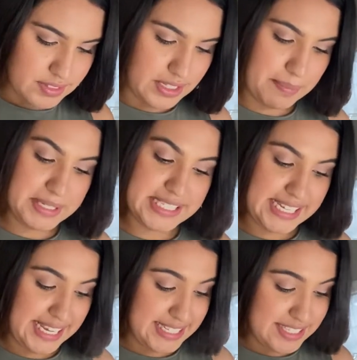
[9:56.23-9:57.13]
Let me
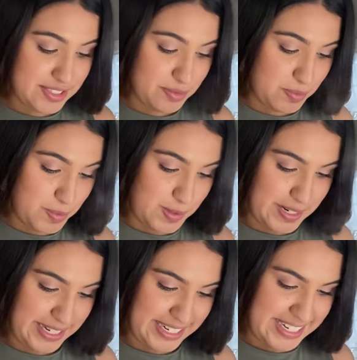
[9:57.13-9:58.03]
taste
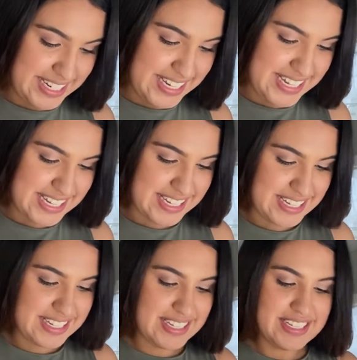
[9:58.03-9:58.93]
one.
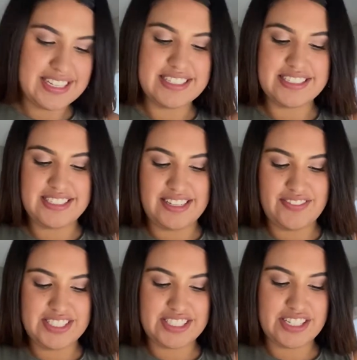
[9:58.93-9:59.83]
See
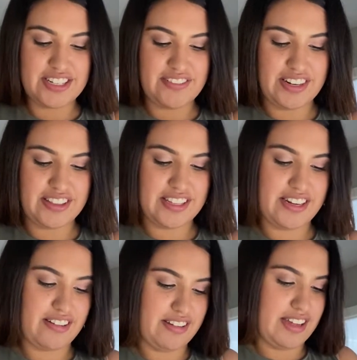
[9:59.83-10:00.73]
if it's good. If not,
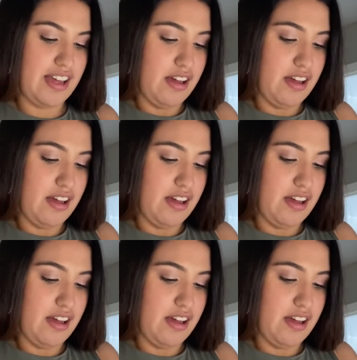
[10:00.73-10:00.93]
then not.